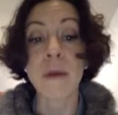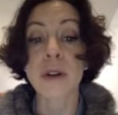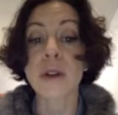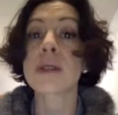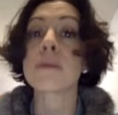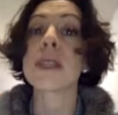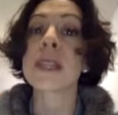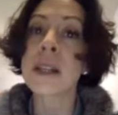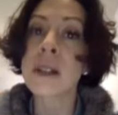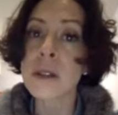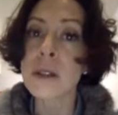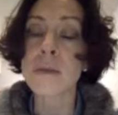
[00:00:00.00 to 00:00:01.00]
What are some
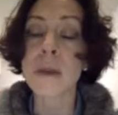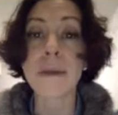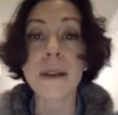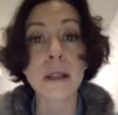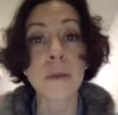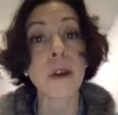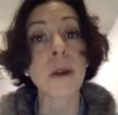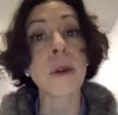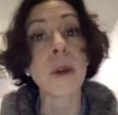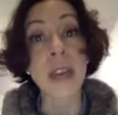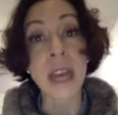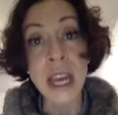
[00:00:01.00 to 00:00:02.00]
skills, maybe some
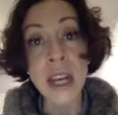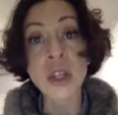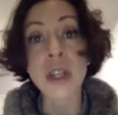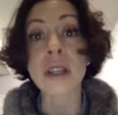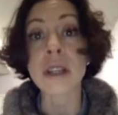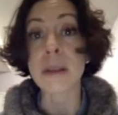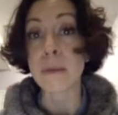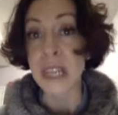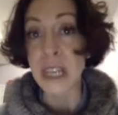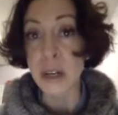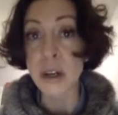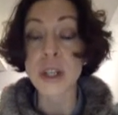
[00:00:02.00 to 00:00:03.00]
communication, some
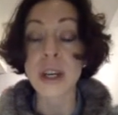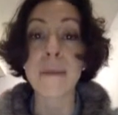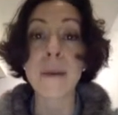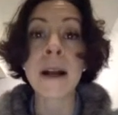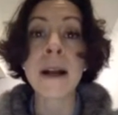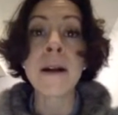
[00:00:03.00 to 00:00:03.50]
leadership